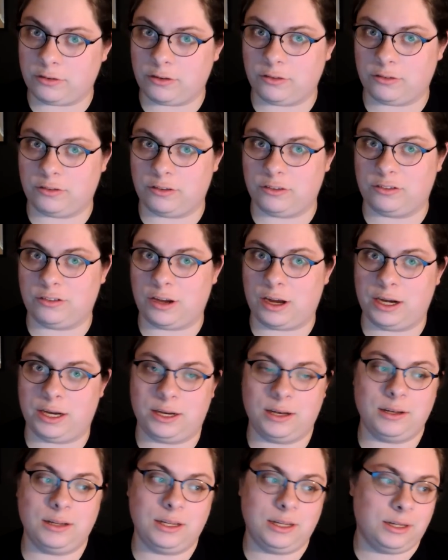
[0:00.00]
has just
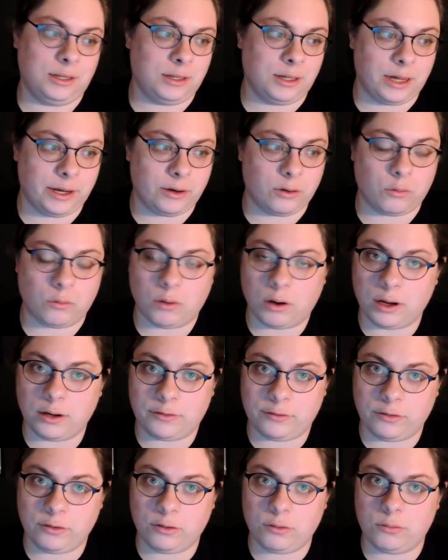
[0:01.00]
decided, eh, I don't
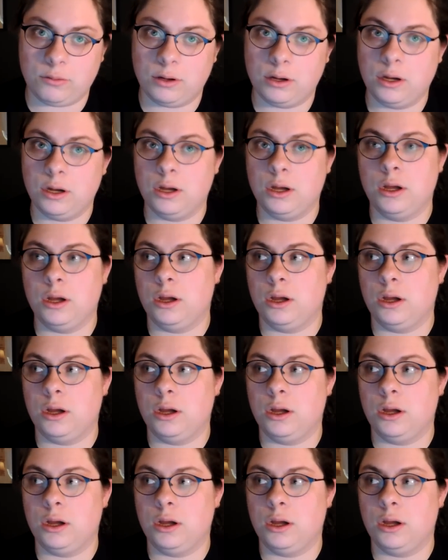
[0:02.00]
want to